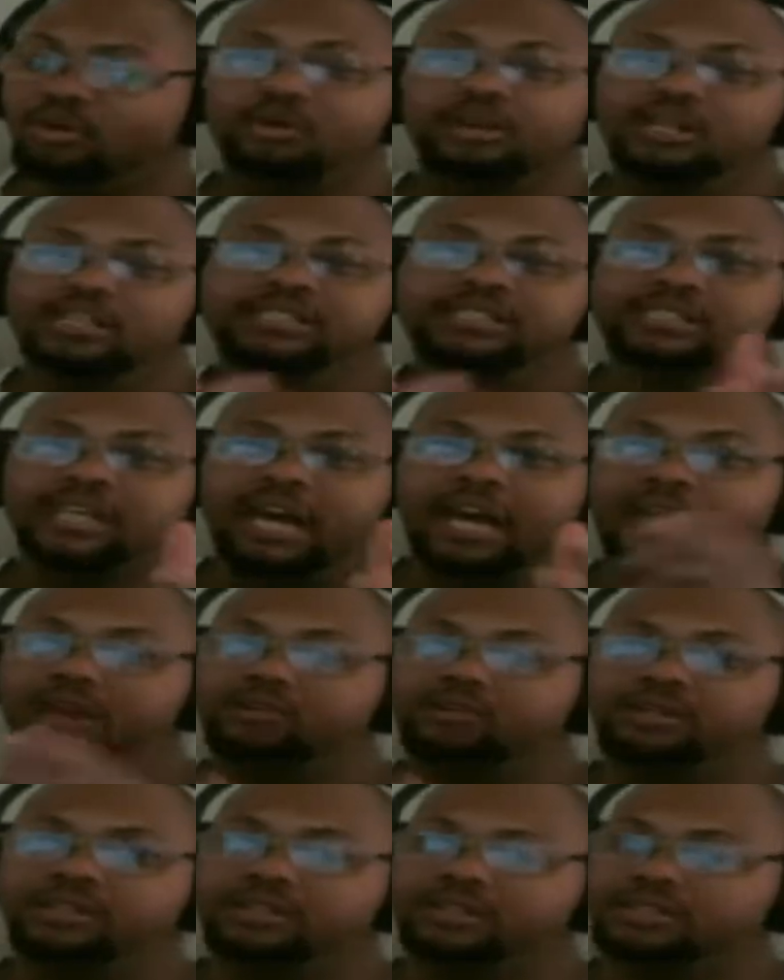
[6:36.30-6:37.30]
Or he's
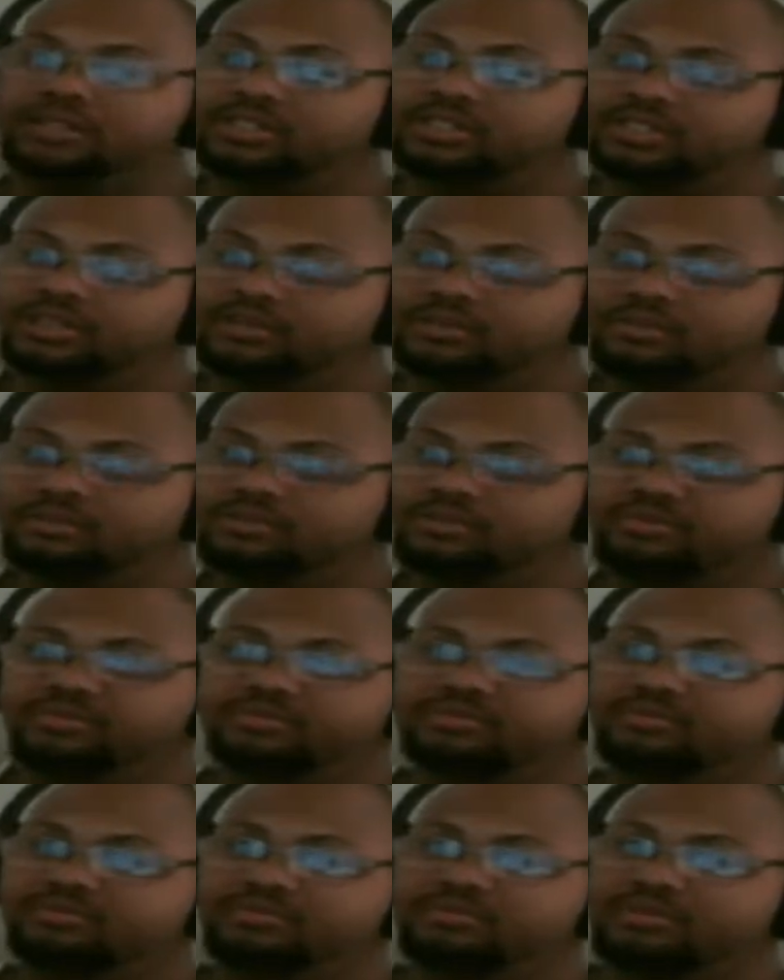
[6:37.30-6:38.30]
gay yeah. too.
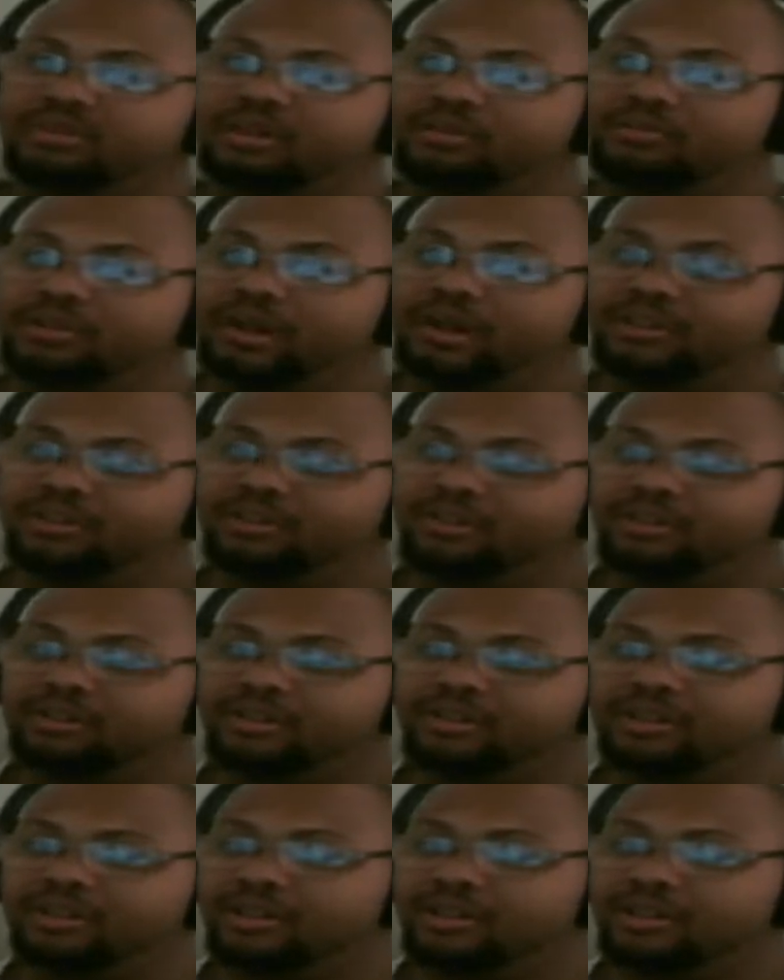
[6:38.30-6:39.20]
Don't know.